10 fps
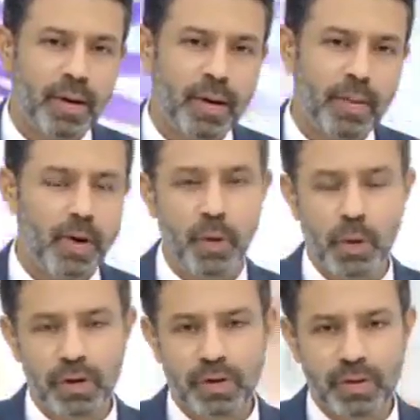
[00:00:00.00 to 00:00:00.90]
But,
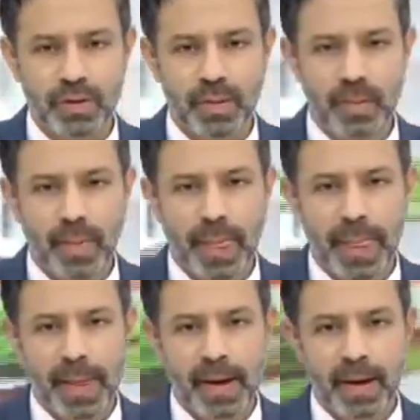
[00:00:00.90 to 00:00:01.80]
viewers,
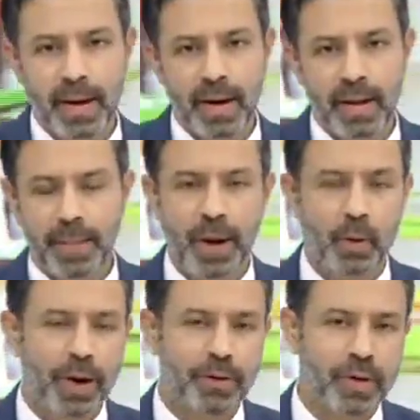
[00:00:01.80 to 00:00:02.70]
the big
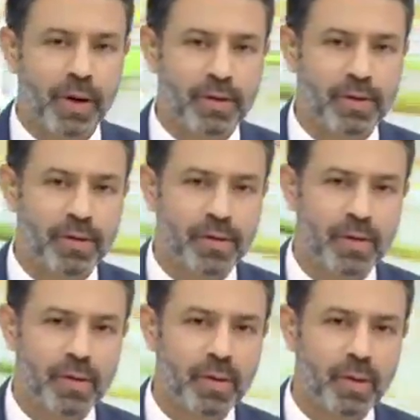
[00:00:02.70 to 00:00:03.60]
question is
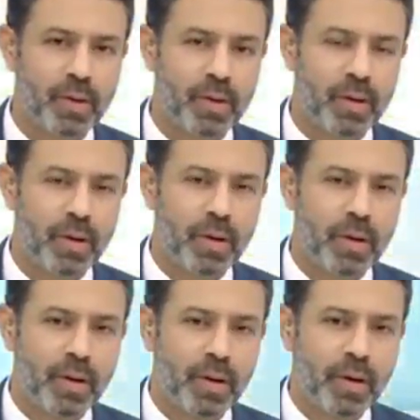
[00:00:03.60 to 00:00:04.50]

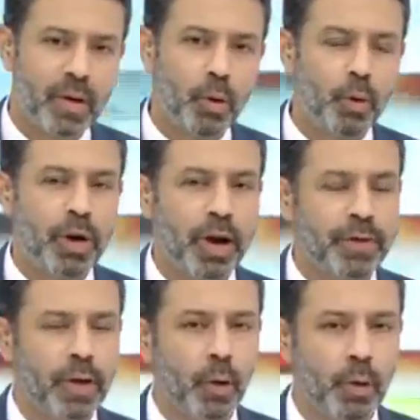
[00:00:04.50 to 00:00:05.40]
who does
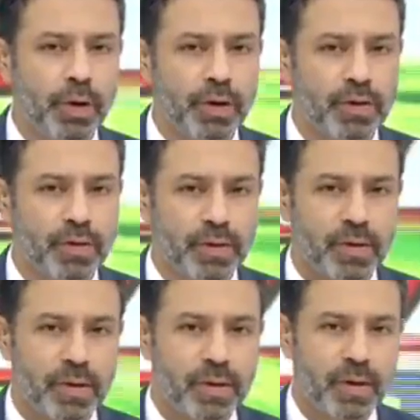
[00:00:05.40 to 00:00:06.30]
the onus
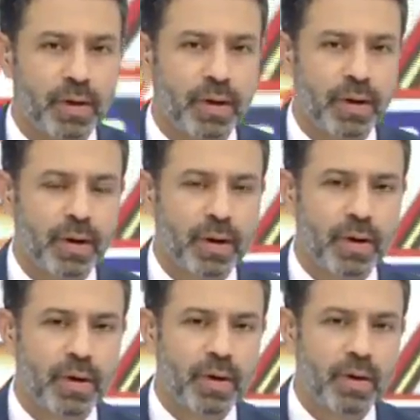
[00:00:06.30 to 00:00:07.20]

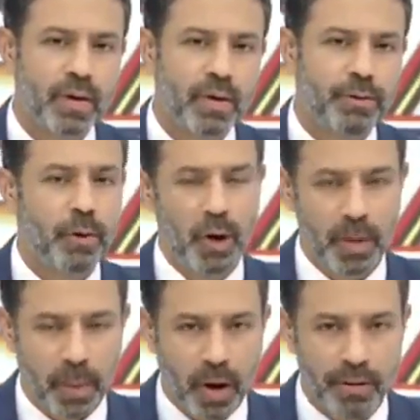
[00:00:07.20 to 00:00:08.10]
fall
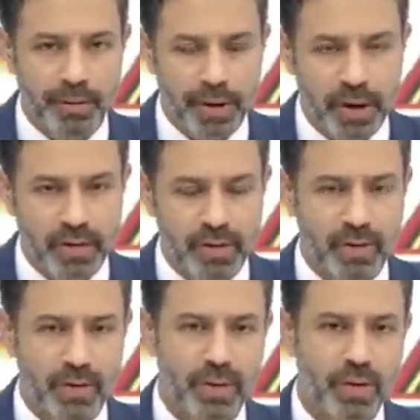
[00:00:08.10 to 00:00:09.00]
upon
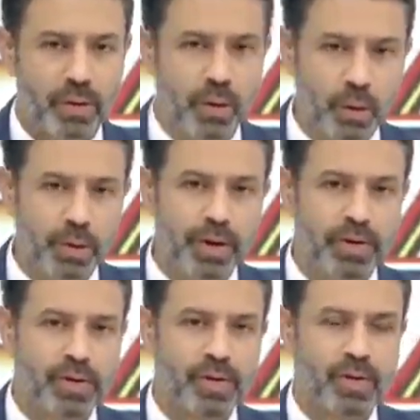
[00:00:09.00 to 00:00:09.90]
first to do
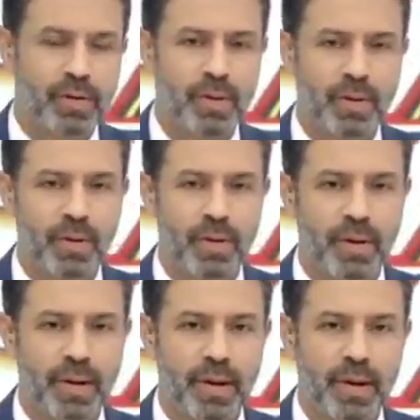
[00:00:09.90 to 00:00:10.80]
this?
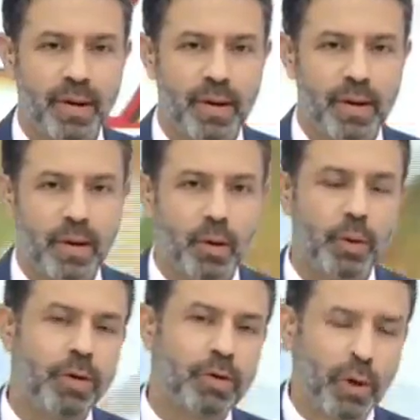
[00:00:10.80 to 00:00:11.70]

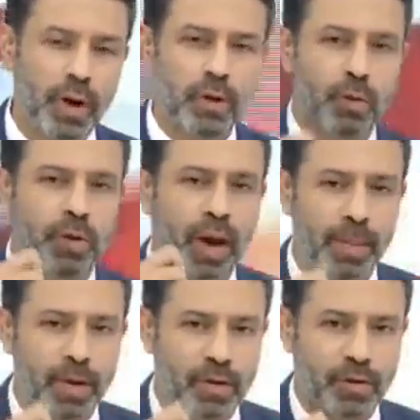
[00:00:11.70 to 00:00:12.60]
Who is going to
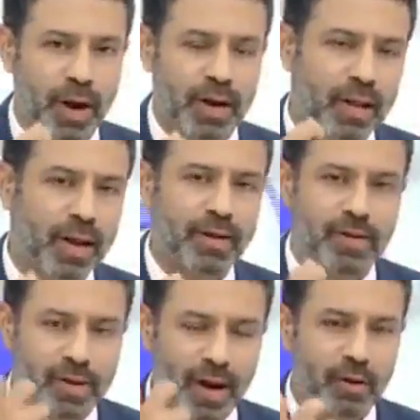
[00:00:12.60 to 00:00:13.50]
demonstrate that
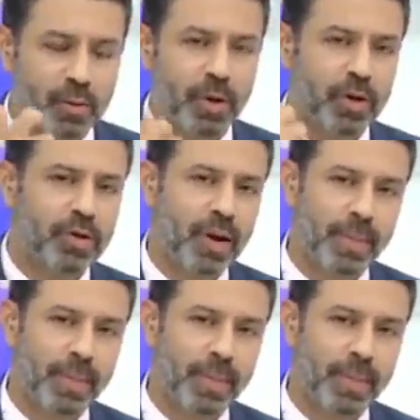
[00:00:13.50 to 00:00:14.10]
statesmanship?